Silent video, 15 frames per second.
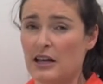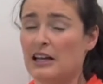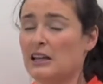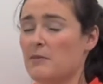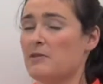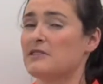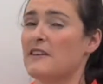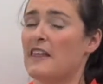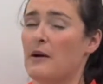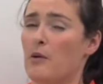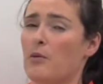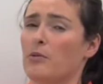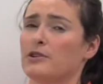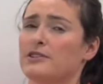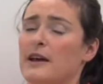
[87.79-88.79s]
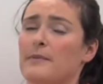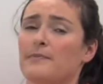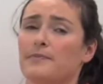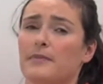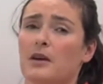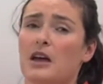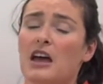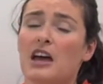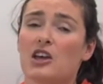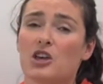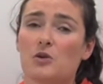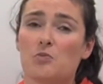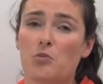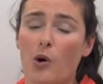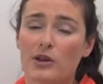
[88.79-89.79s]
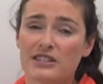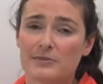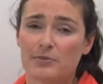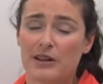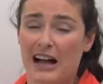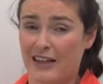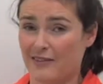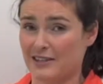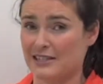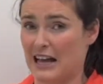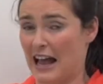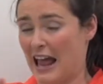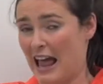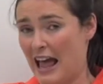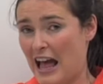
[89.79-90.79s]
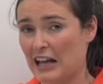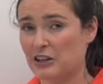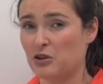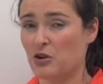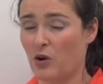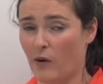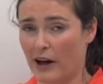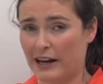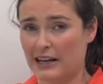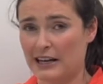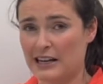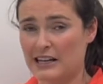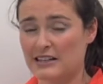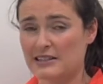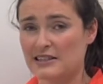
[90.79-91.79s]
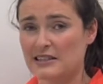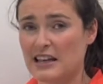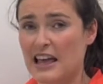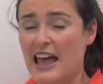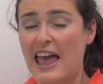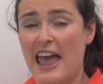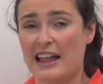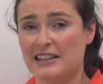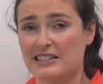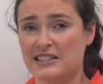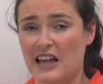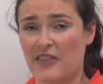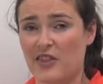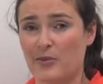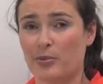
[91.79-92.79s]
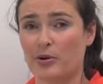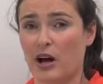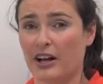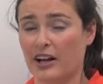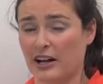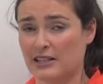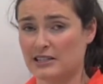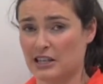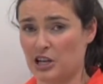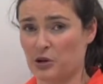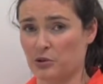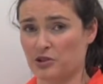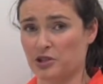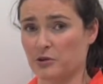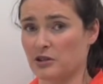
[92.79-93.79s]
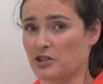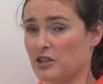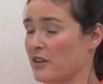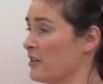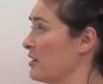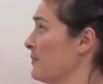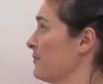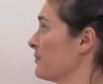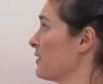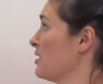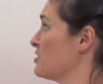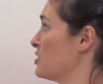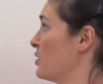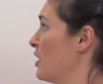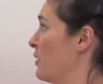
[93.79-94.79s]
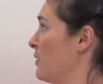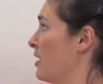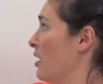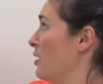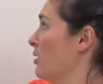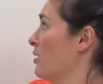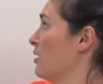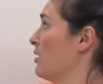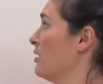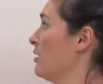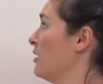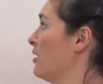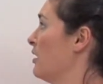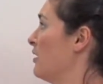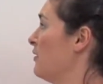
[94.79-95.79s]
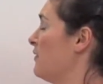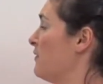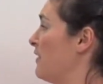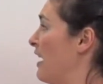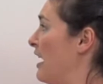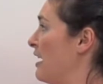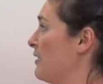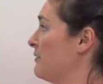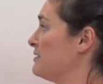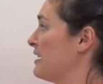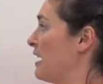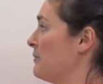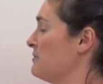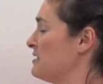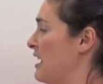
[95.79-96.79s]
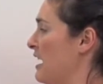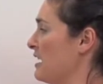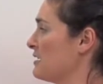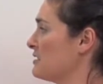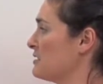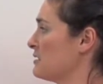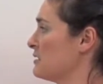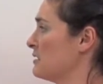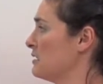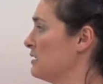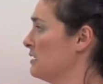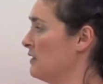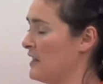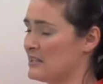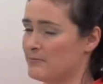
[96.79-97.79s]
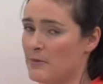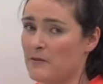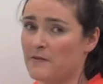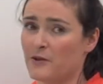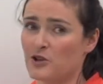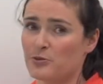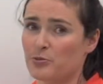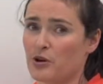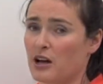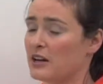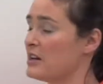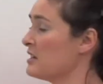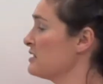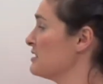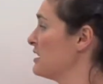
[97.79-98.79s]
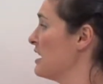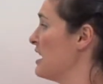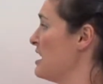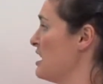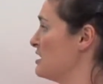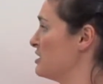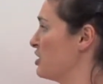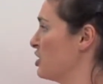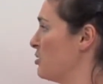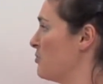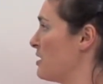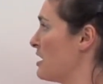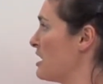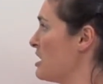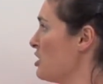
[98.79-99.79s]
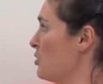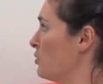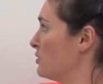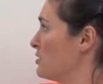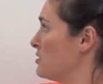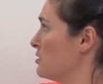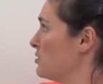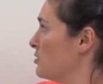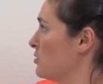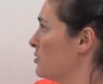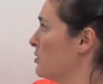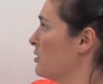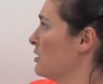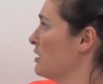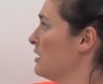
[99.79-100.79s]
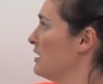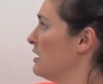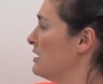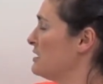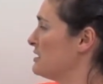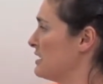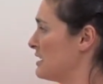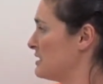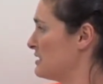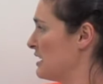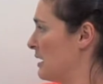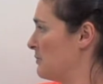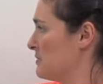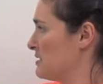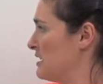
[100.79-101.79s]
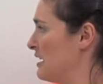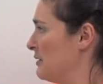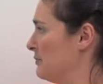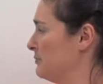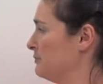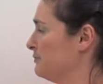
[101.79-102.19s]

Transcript: Let me say that one more time. You multiply the diagonal quantities and set the products equal to each other. So here we go. 5 times x, that's my first product, is going to be equal to 6 times 10.